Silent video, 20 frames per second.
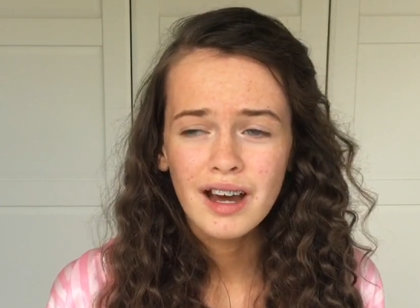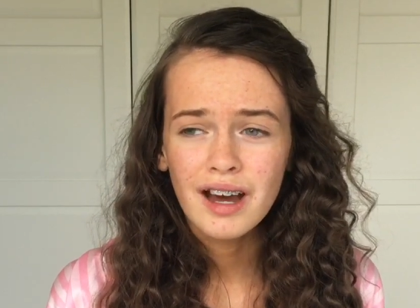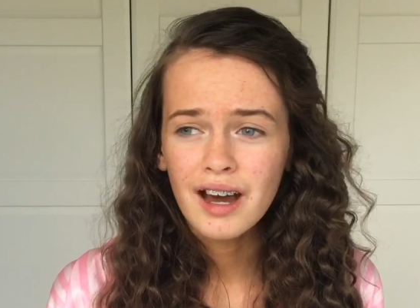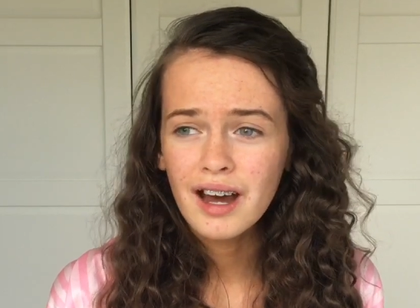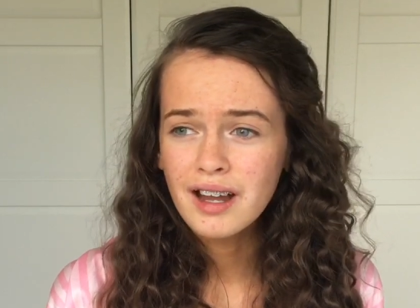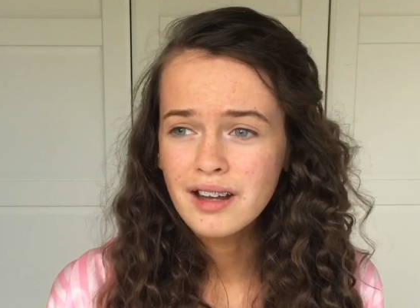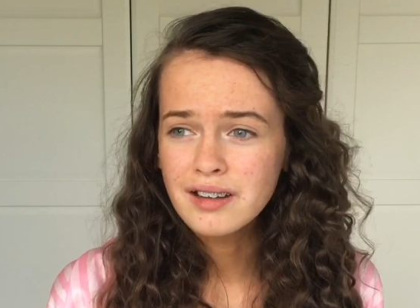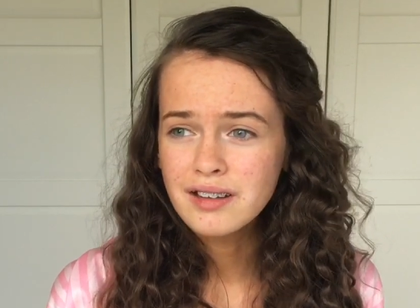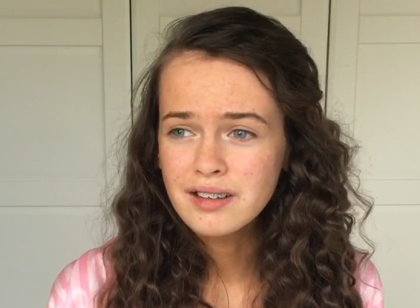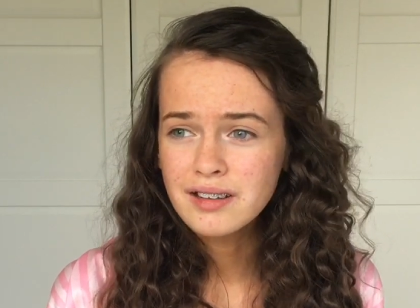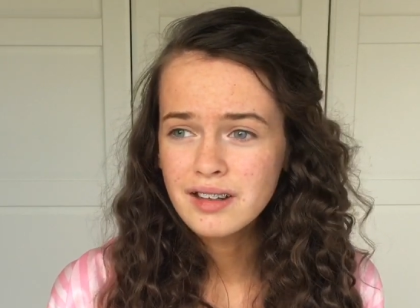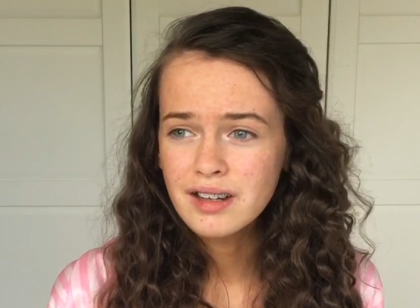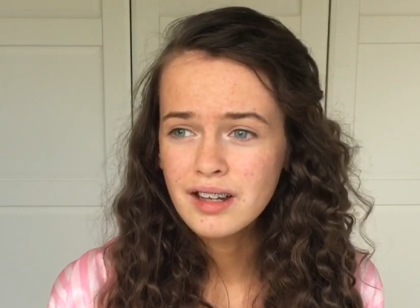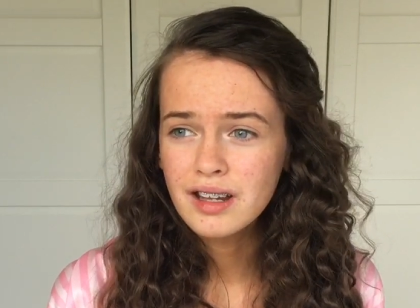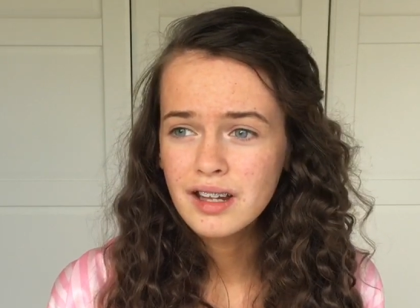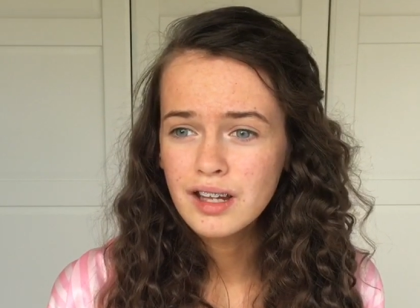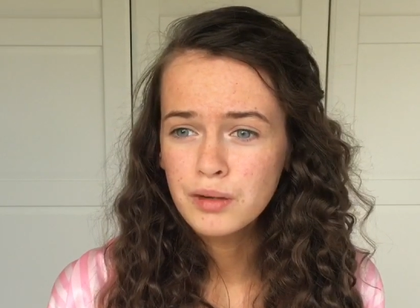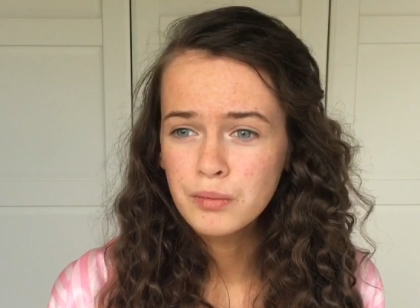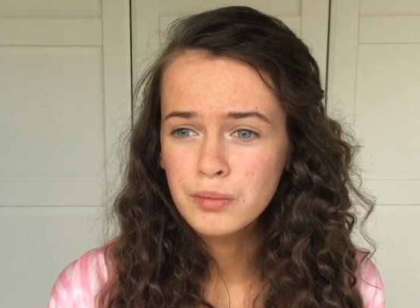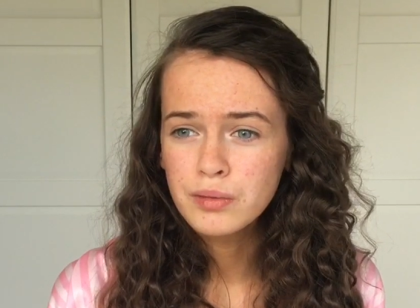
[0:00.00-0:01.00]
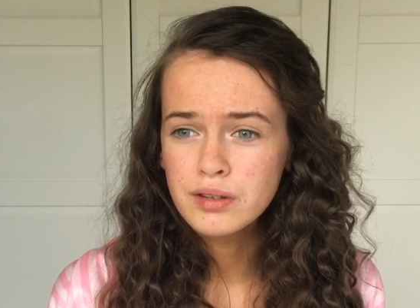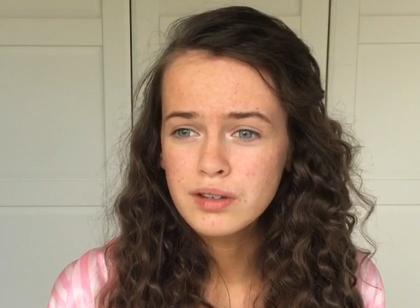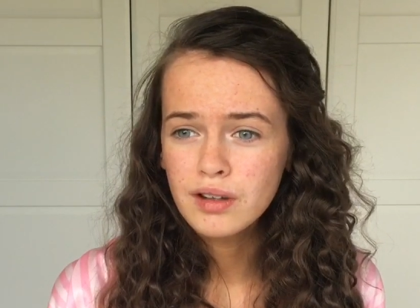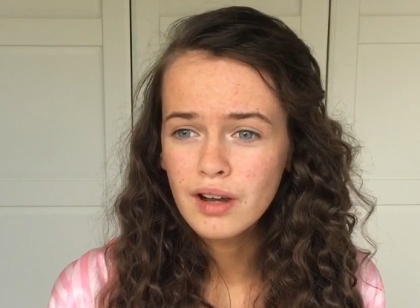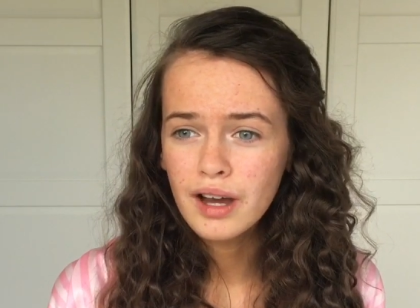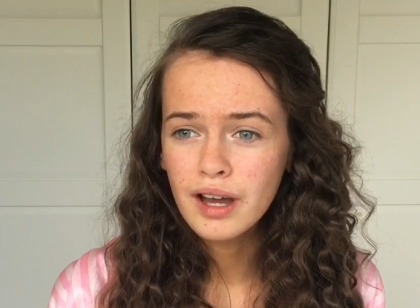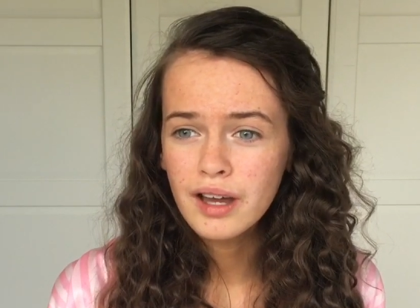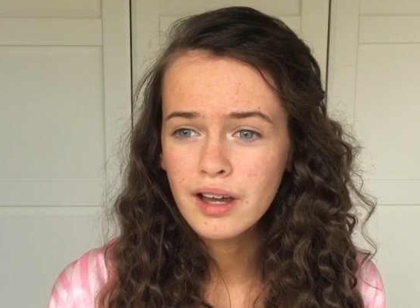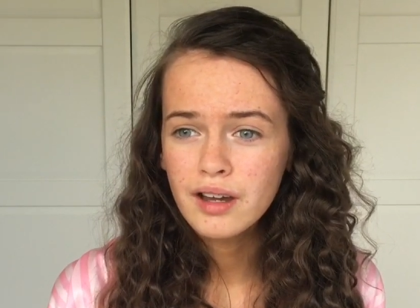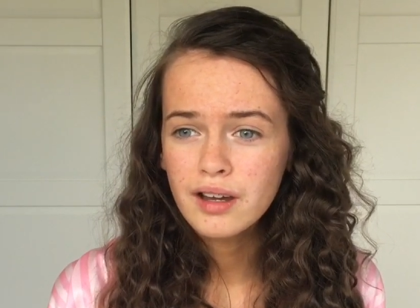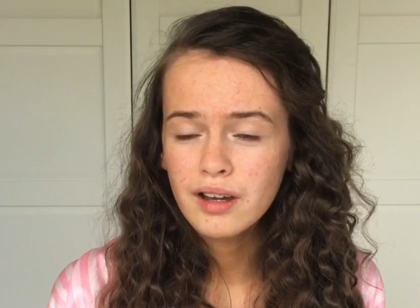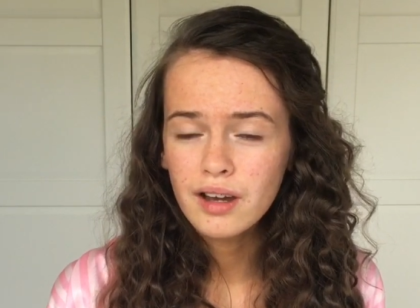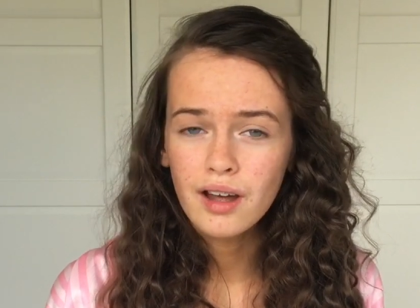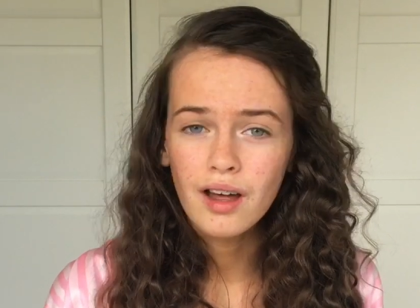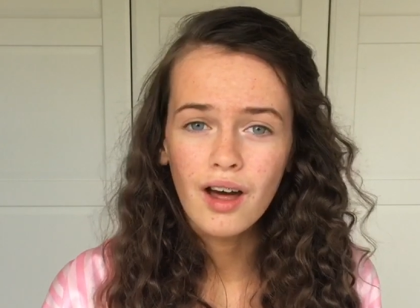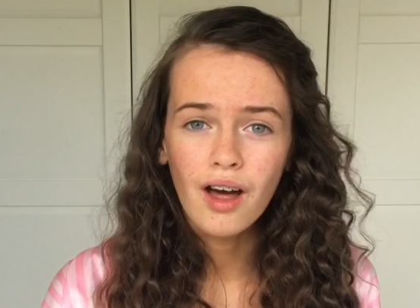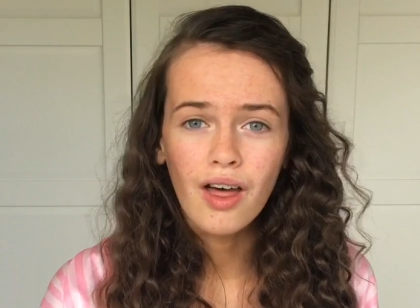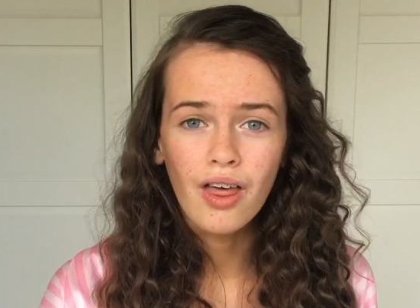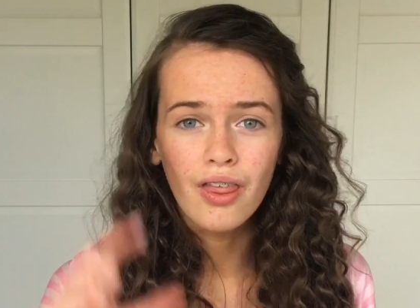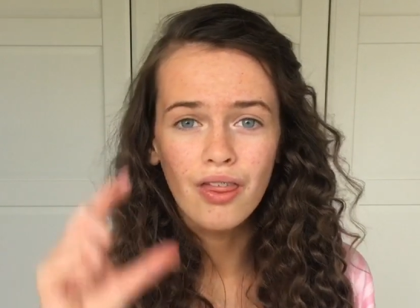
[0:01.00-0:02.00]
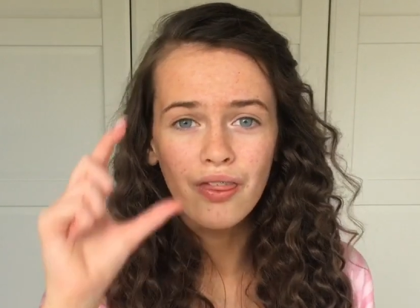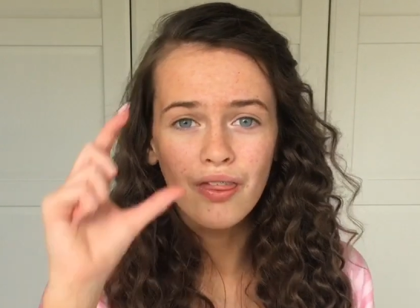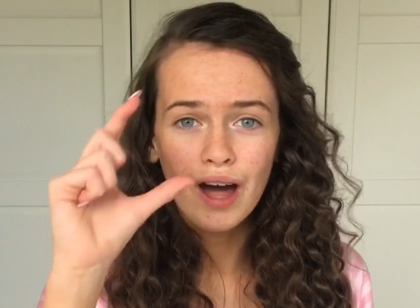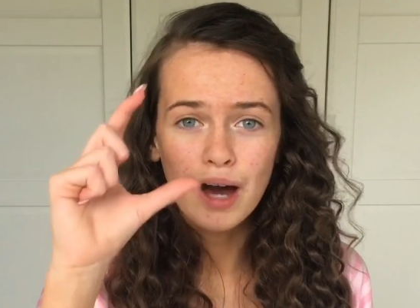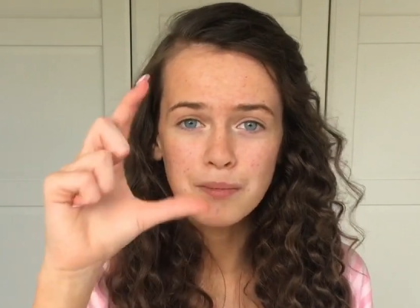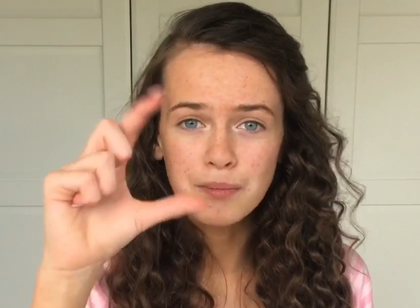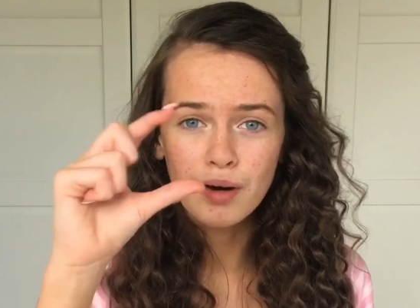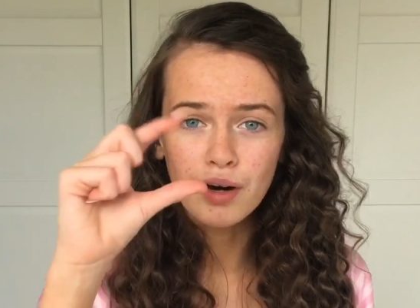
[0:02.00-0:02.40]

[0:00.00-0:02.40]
and it was like that